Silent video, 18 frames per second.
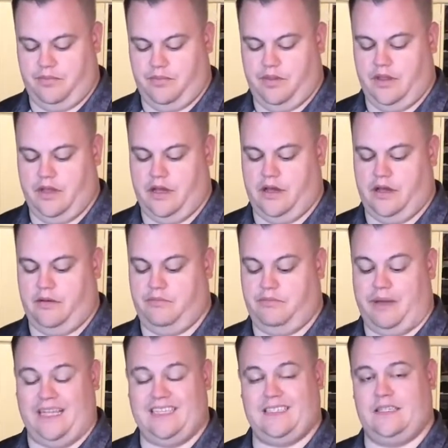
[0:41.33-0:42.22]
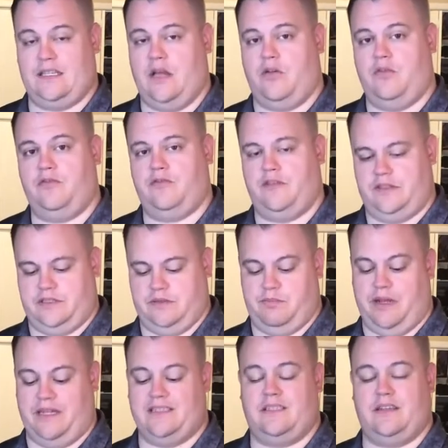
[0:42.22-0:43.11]
the Best Self. It's
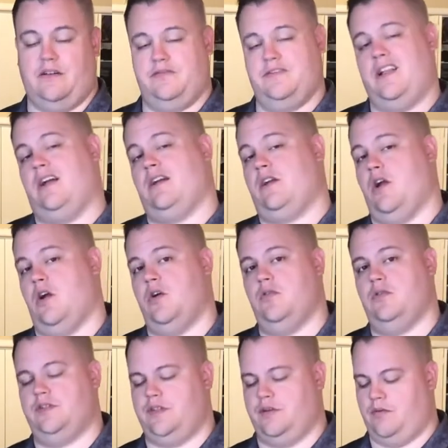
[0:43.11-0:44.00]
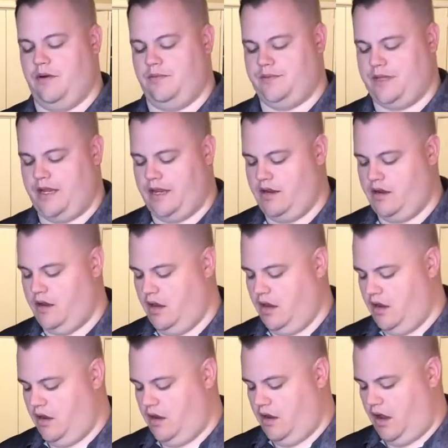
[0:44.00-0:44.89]
bestself.co is the website.
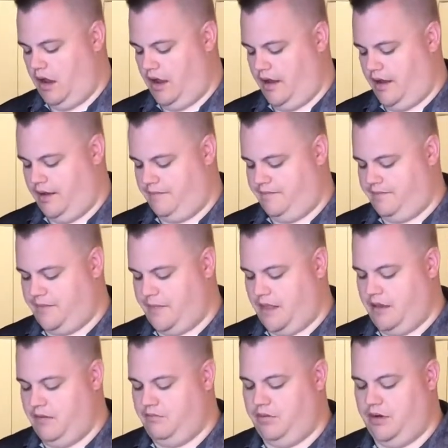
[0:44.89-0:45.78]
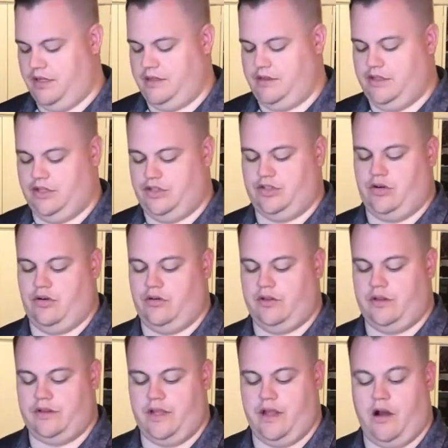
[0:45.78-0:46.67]
But this journal
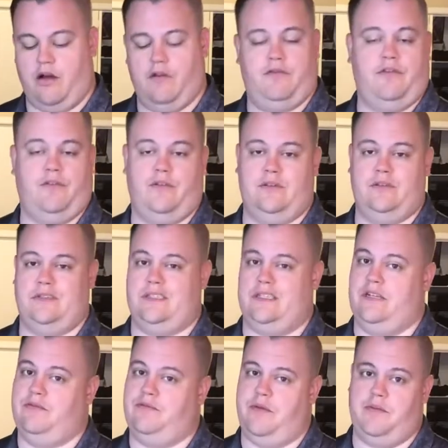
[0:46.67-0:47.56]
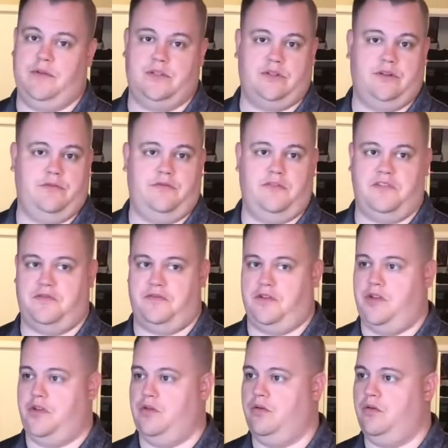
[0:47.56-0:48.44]
that they offer, and see if maybe it's a good fit
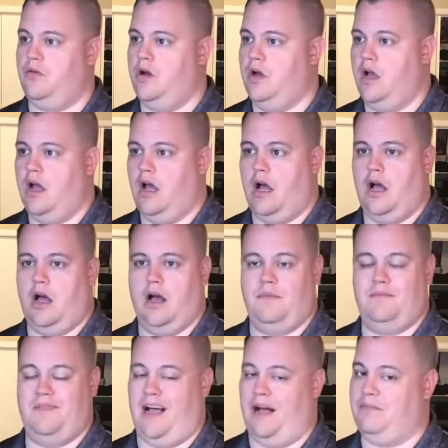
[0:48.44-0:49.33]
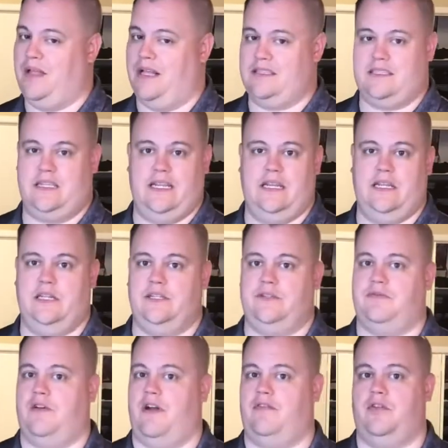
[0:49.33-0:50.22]
for you. I'm not saying it
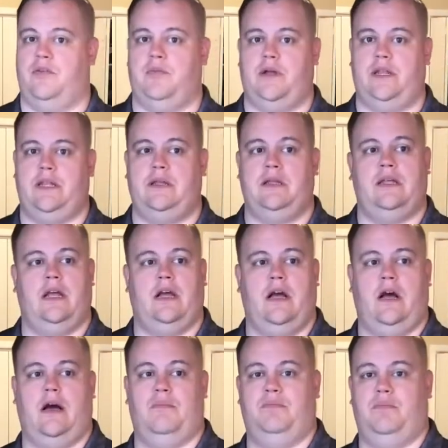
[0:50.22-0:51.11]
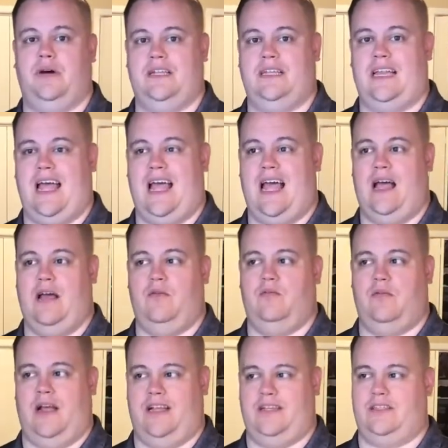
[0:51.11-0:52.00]
is for everybody, but
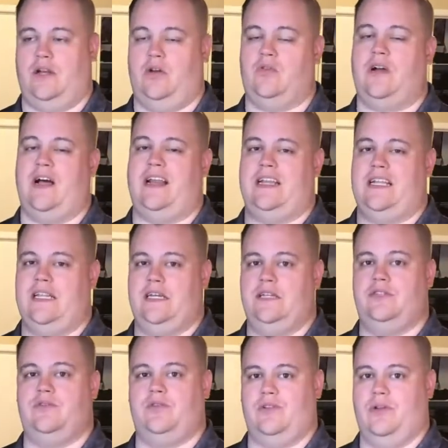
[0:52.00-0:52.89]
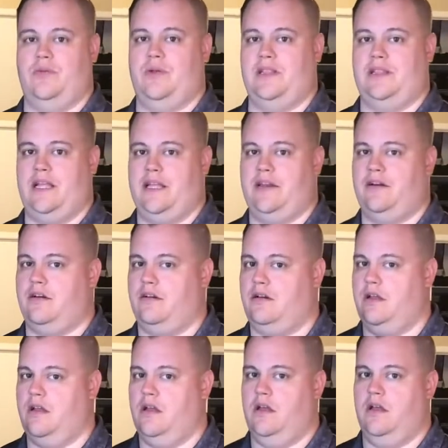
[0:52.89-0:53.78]
as I'll kind of get into a little bit
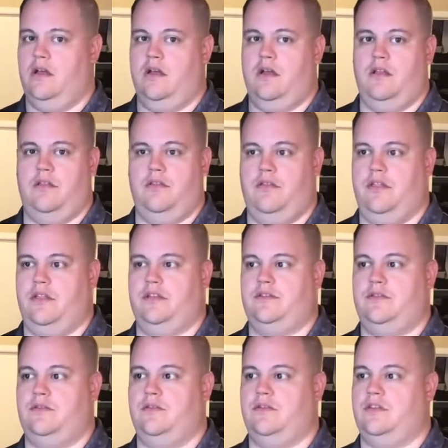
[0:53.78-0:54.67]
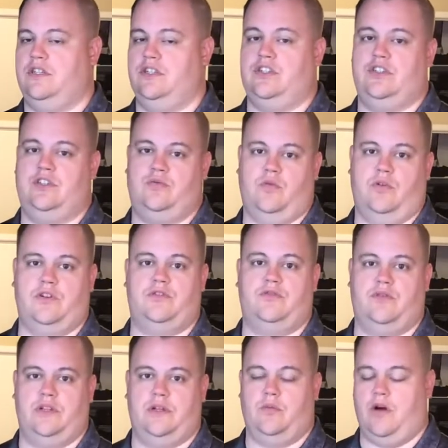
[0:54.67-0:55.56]
later, this just works
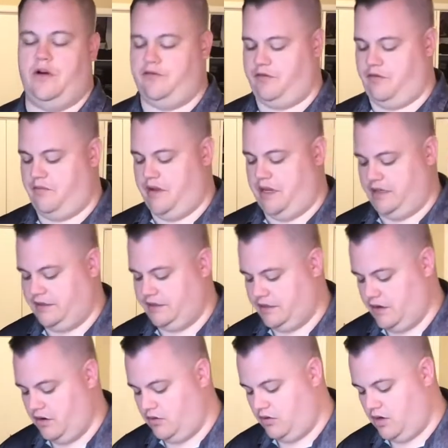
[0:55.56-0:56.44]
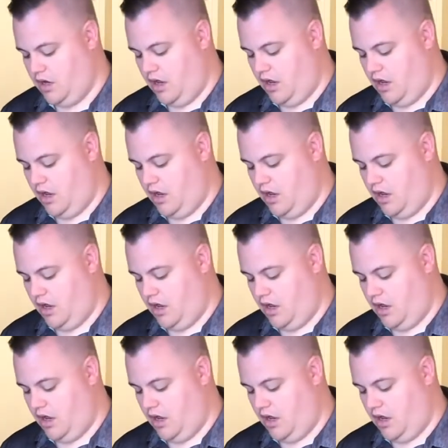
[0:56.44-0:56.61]
really well for me. So